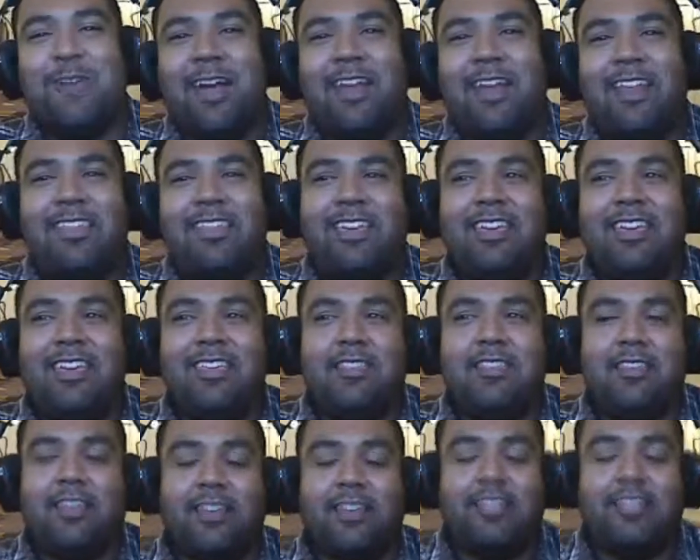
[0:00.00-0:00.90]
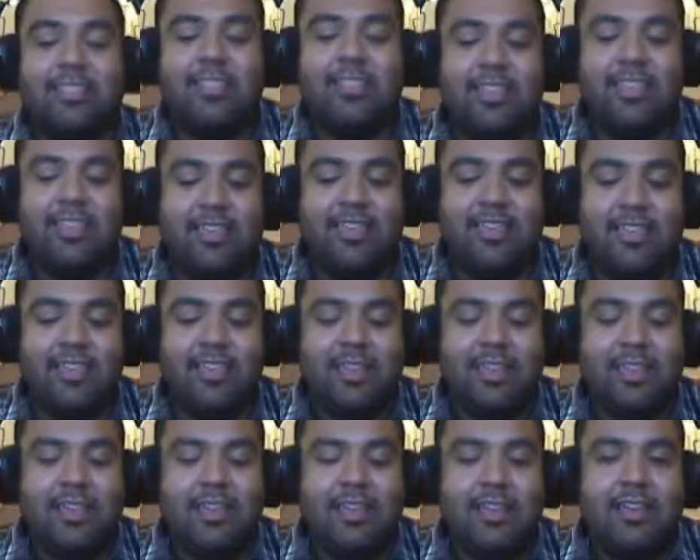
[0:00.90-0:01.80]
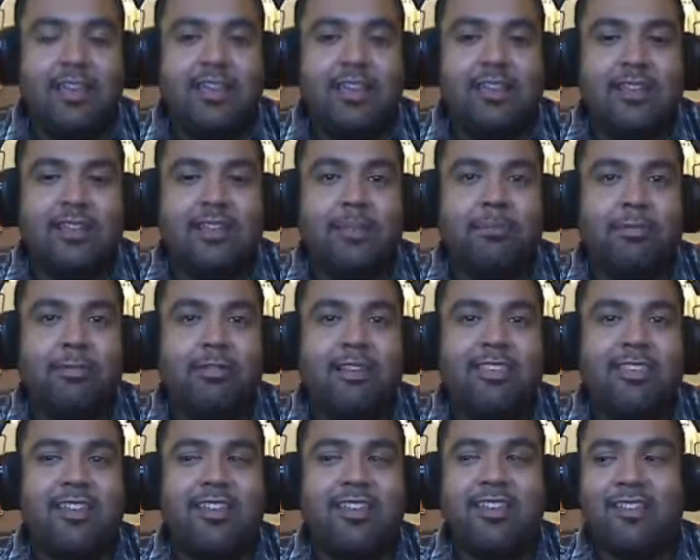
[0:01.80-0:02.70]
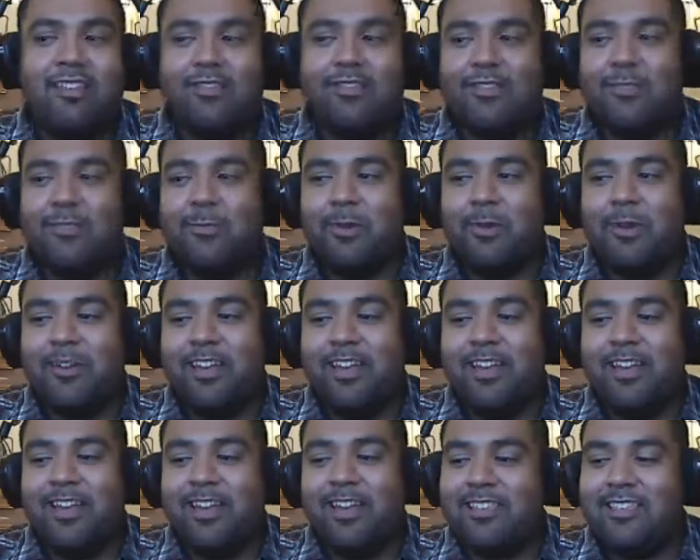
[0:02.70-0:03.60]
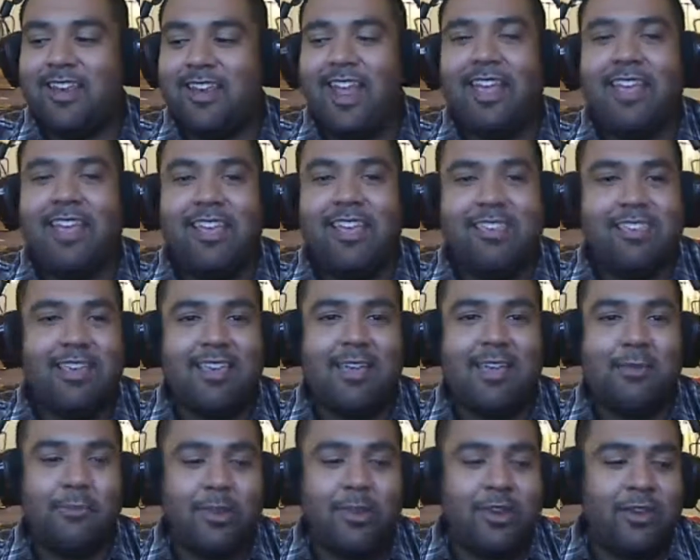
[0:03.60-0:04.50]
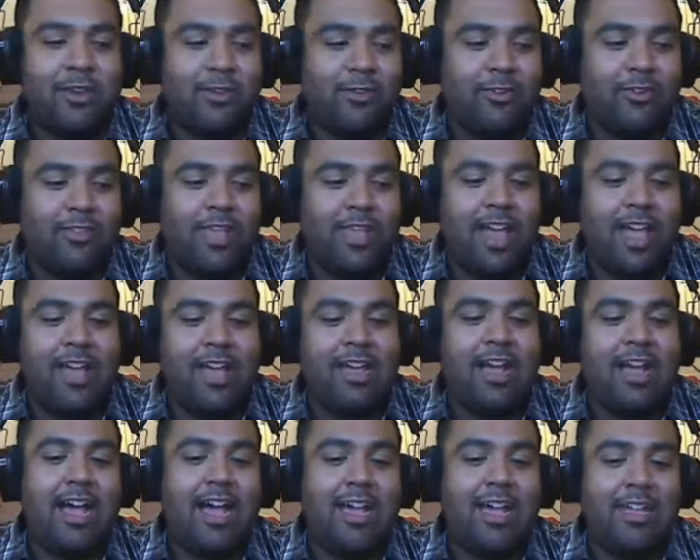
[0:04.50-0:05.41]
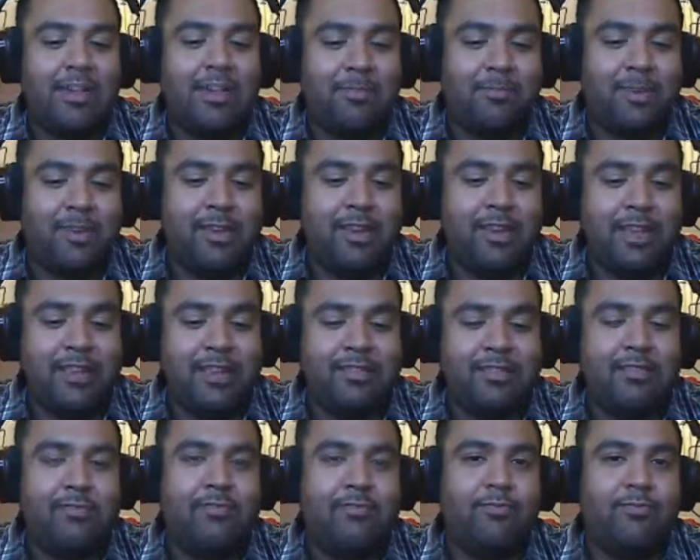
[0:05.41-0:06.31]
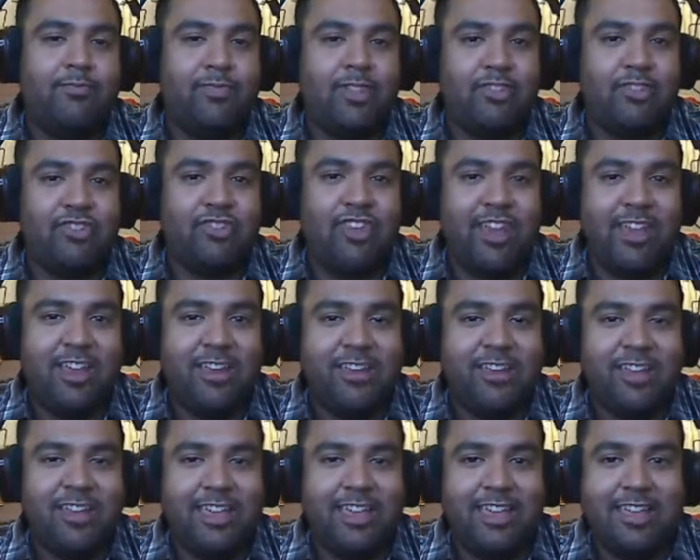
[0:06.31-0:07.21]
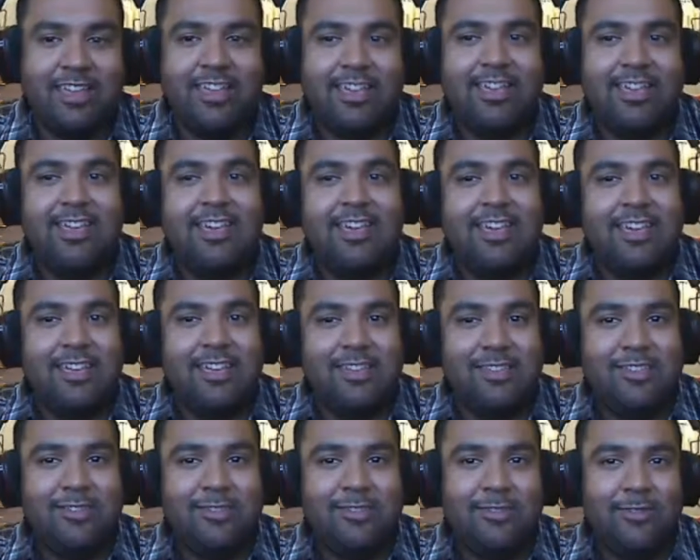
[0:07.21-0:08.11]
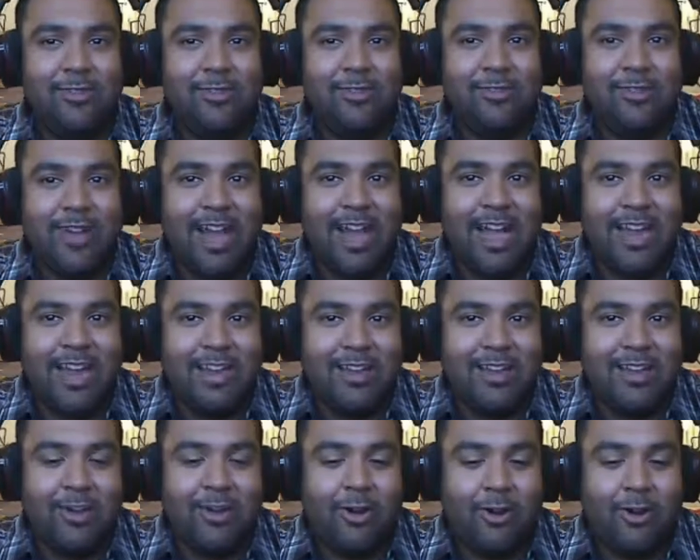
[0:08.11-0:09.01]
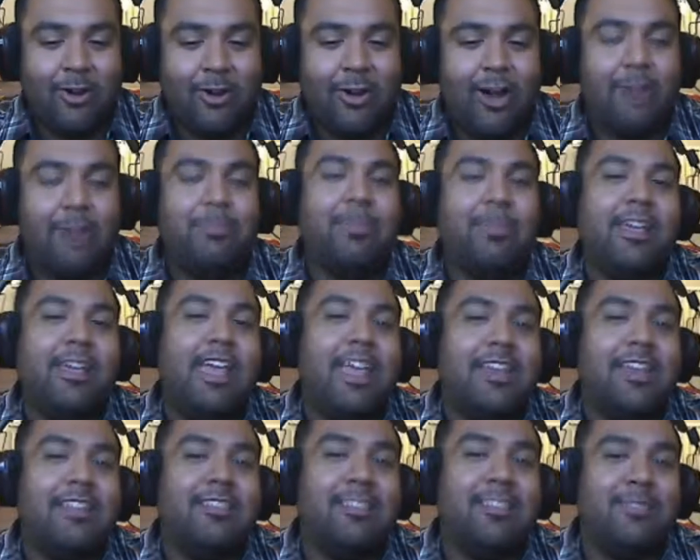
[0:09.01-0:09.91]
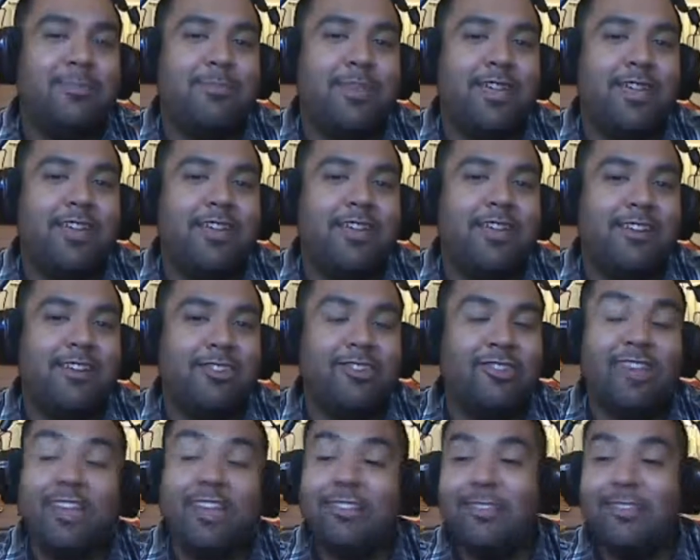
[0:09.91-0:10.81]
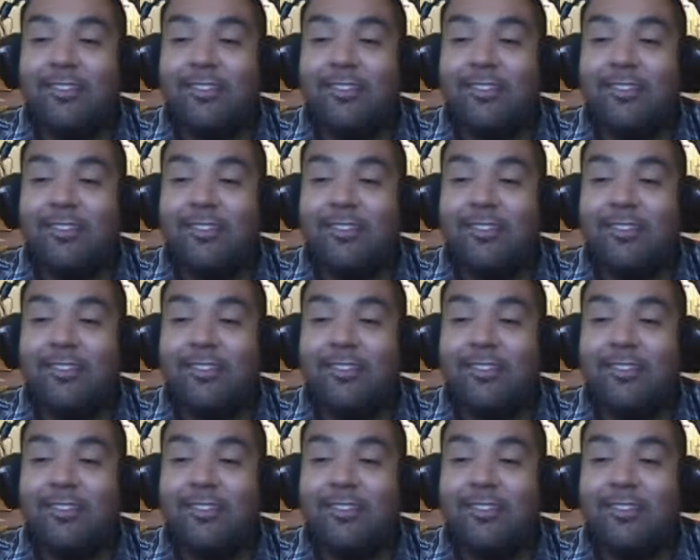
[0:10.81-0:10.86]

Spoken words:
I think he's like the president of Square Enix, and I guess like when you're that high up in like the chain, like. You kind of are obligated to speak English. Like, dude,